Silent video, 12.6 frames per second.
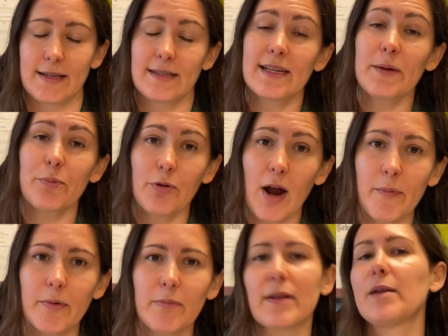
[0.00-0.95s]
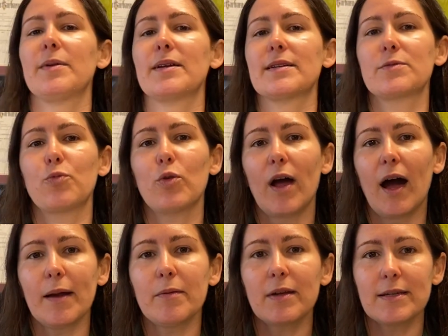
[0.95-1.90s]
I say probably because what
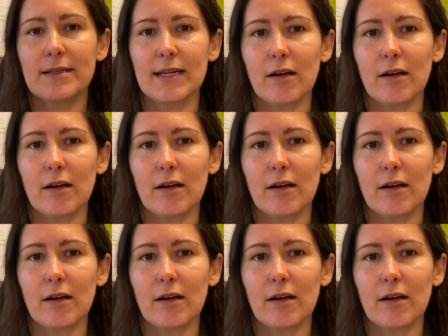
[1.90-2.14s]
I'm going to